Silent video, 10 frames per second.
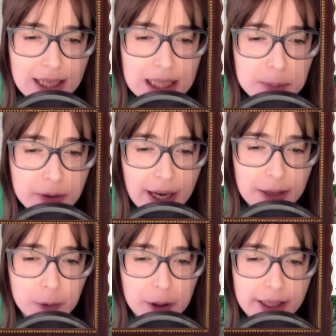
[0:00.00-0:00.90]
does
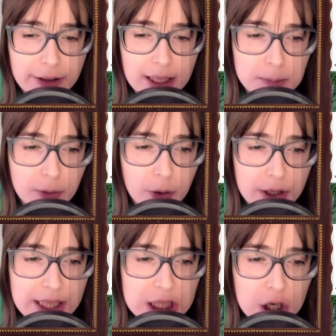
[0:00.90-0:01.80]
provide for a hearing before
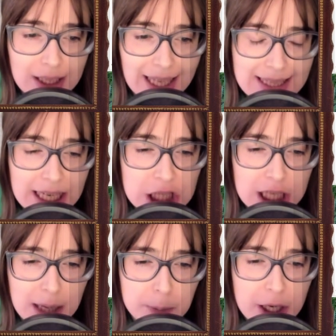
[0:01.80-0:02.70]
the sterilization
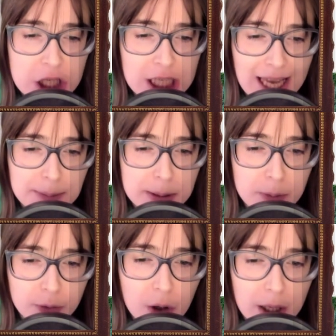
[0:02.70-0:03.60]
operation can be
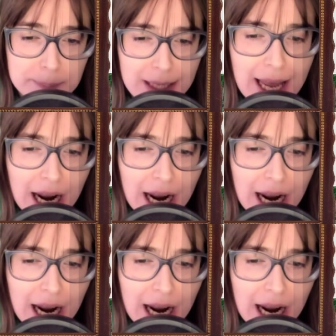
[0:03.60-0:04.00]
performed,